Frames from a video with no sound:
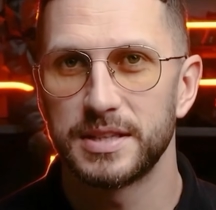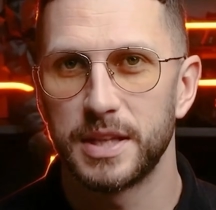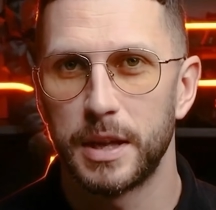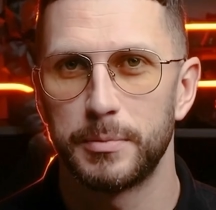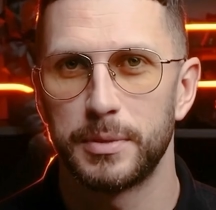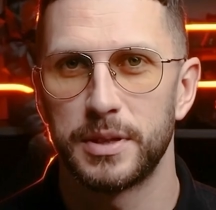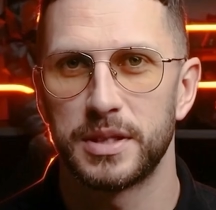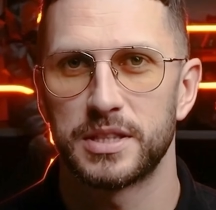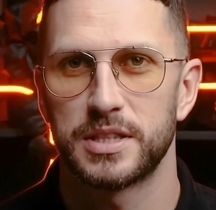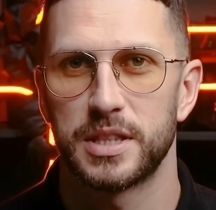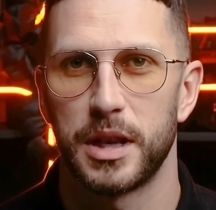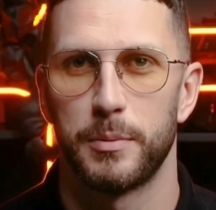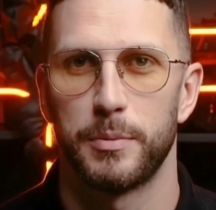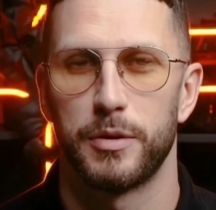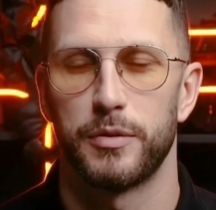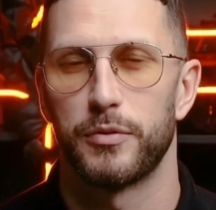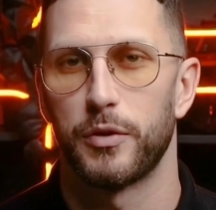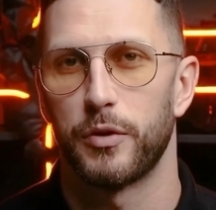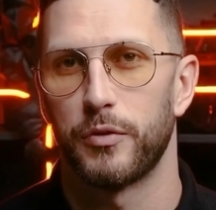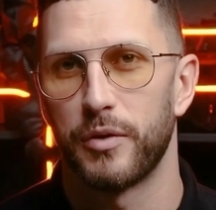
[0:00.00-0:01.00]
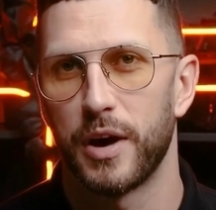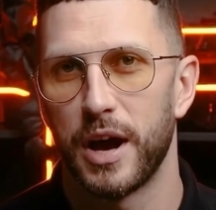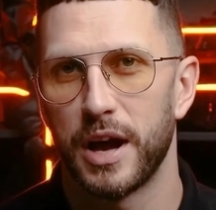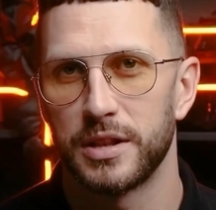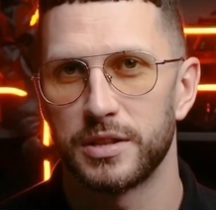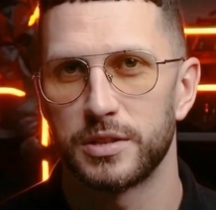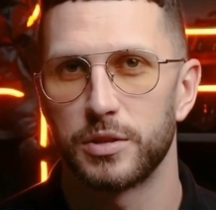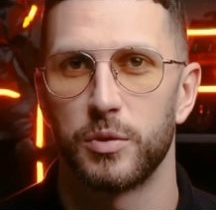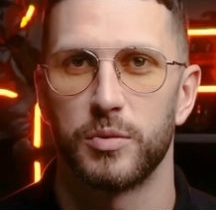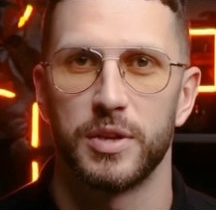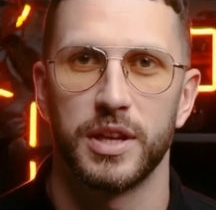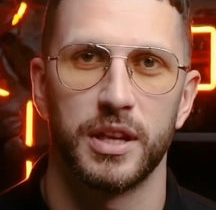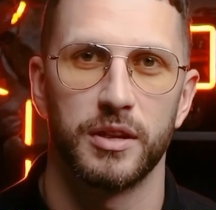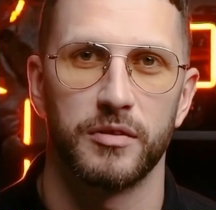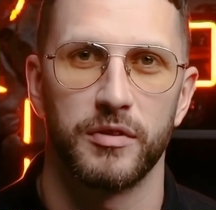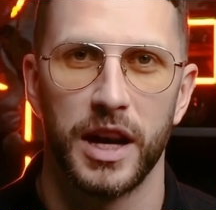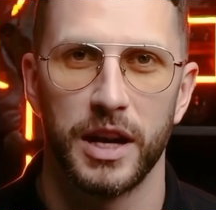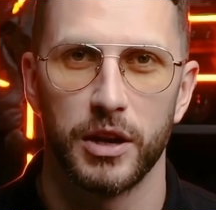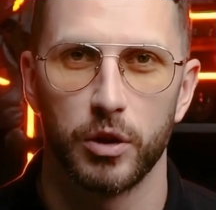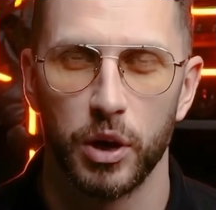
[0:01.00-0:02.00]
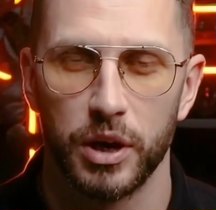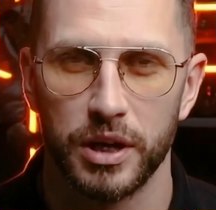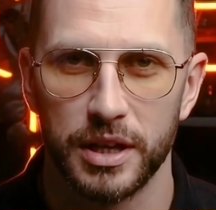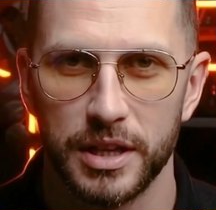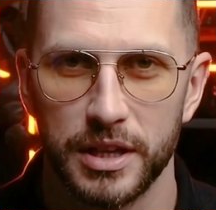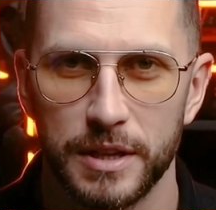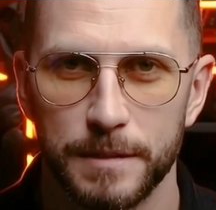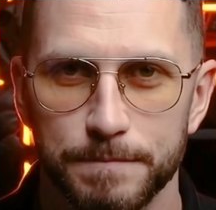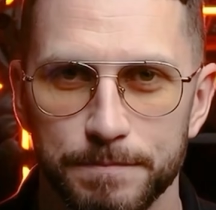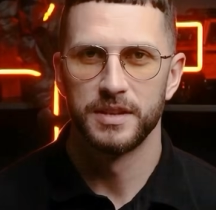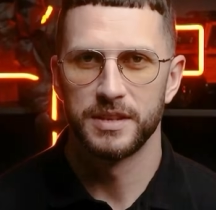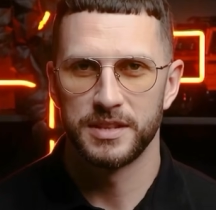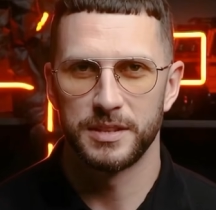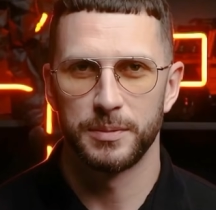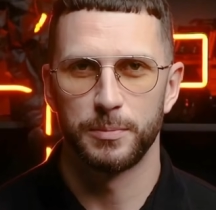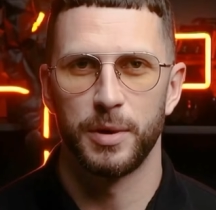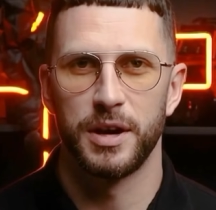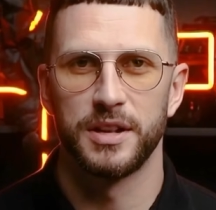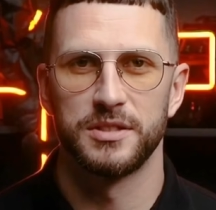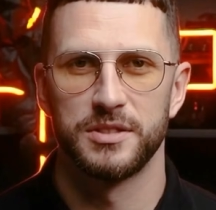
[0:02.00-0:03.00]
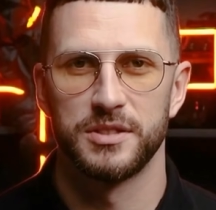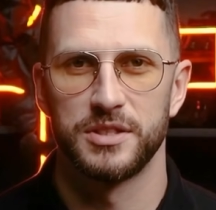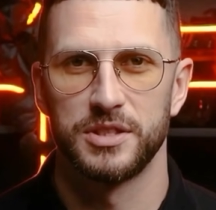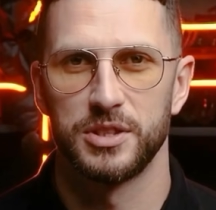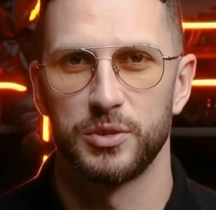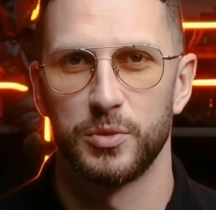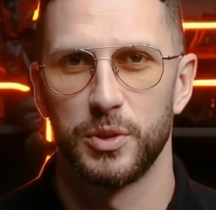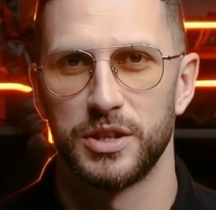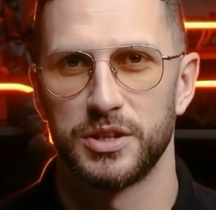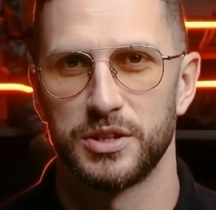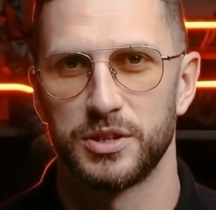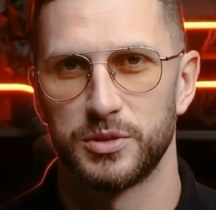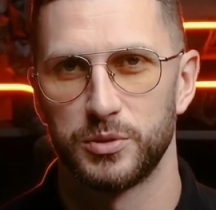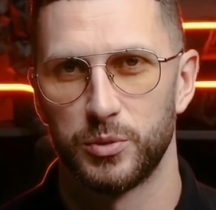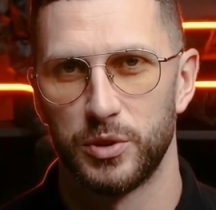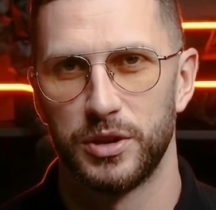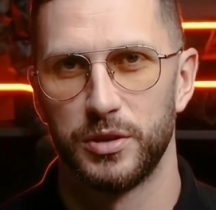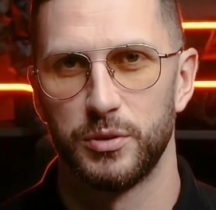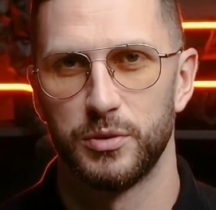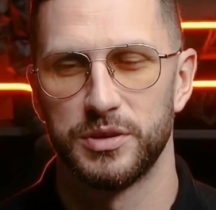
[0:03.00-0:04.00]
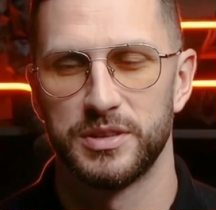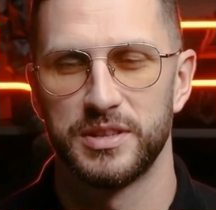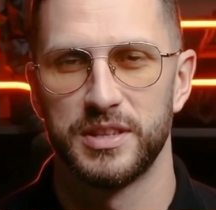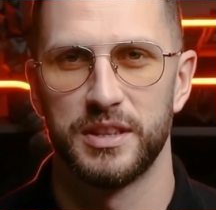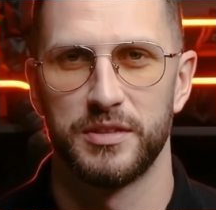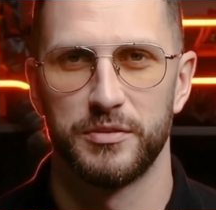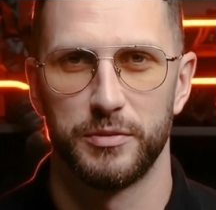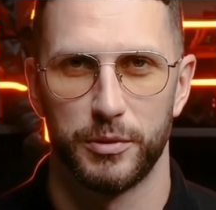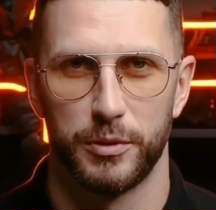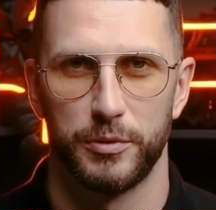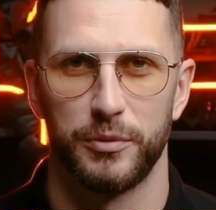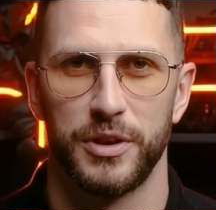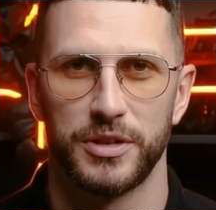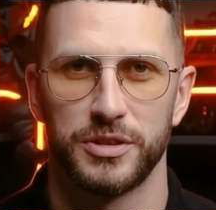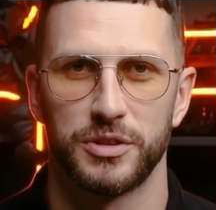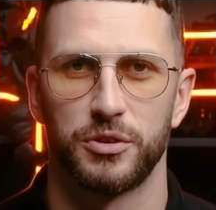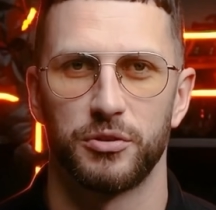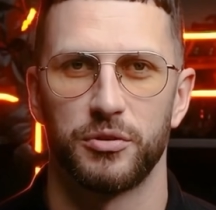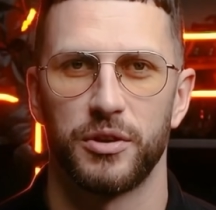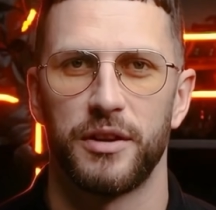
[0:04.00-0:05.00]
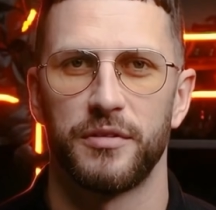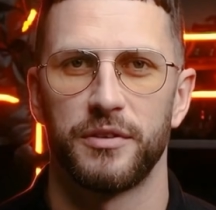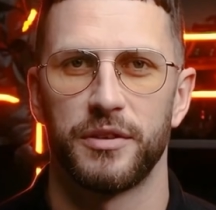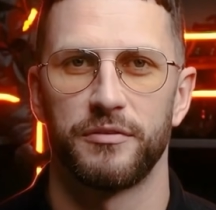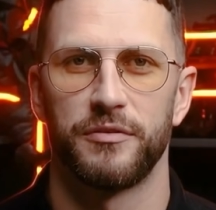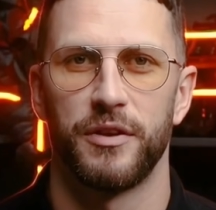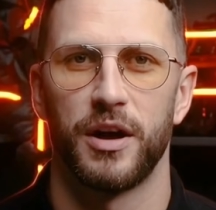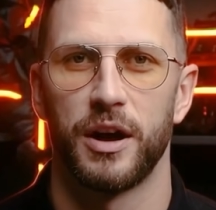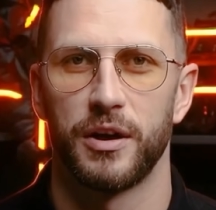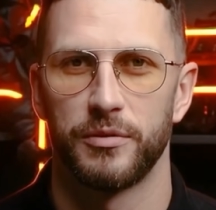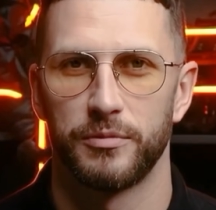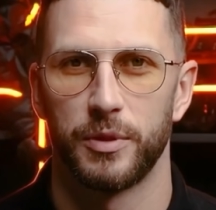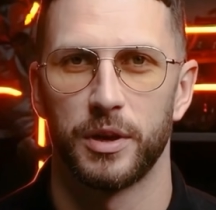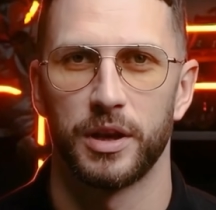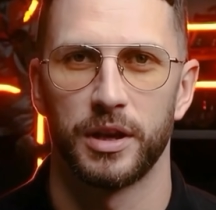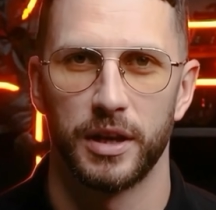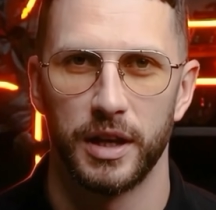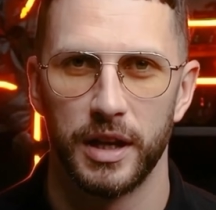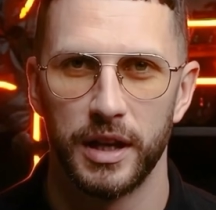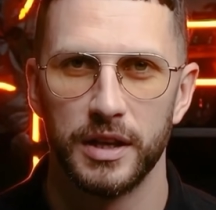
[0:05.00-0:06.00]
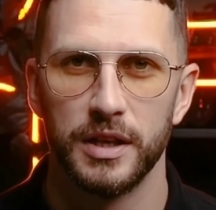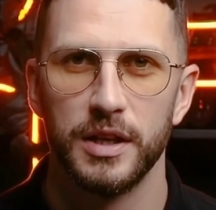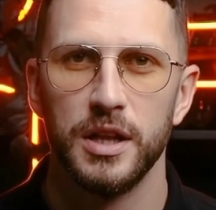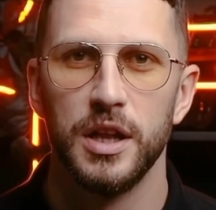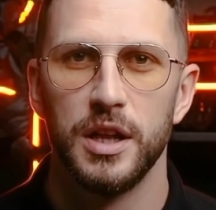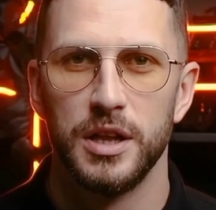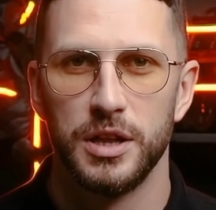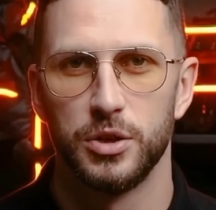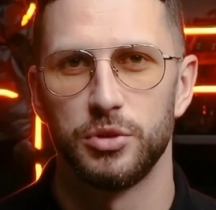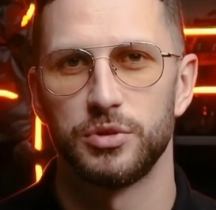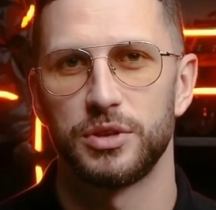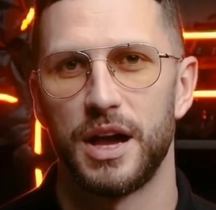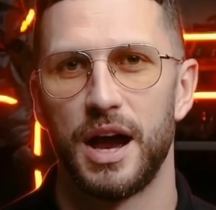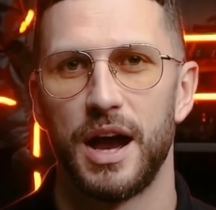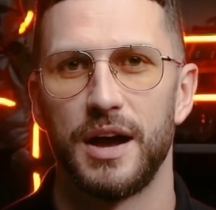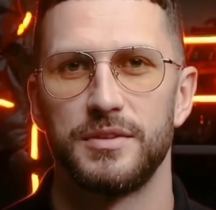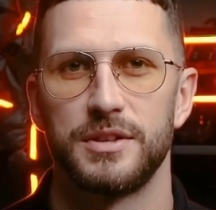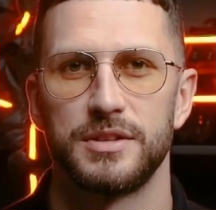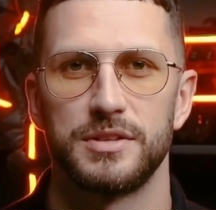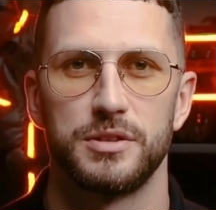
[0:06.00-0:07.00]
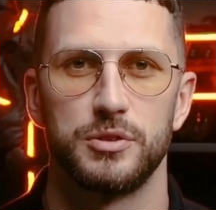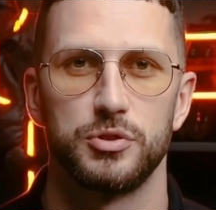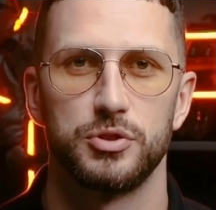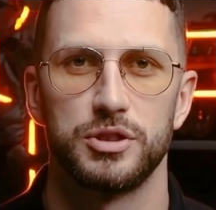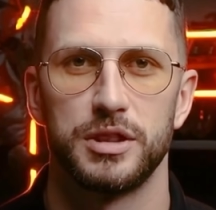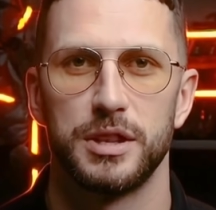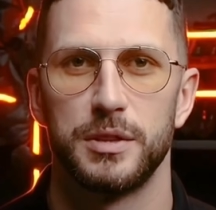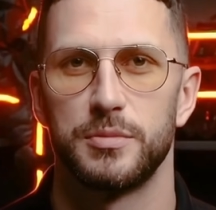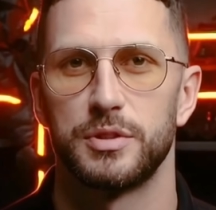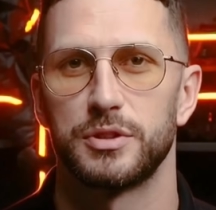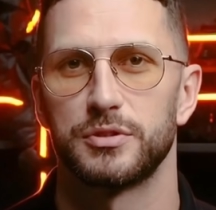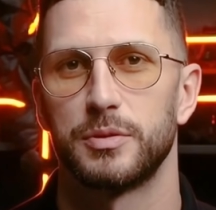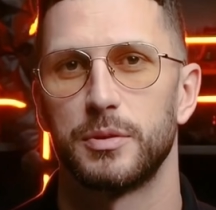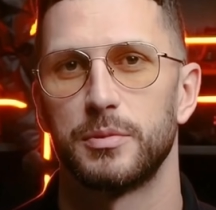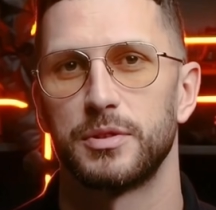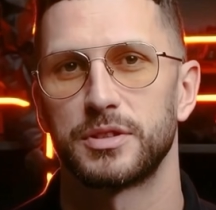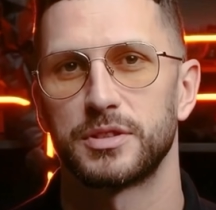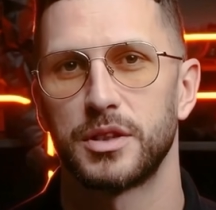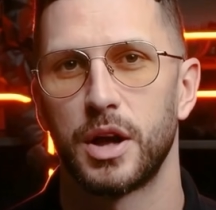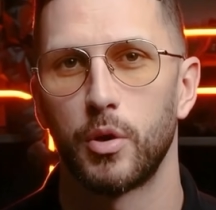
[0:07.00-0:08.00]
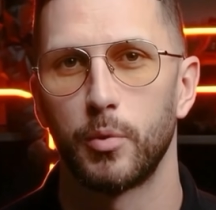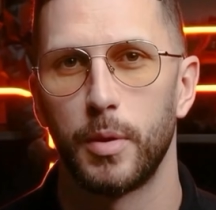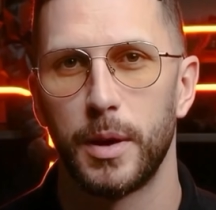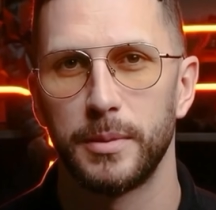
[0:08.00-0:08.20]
skip this step if your file is already of high quality. This applies to situations where you receive a professional graphic file from a client, use a high-resolution image from a stock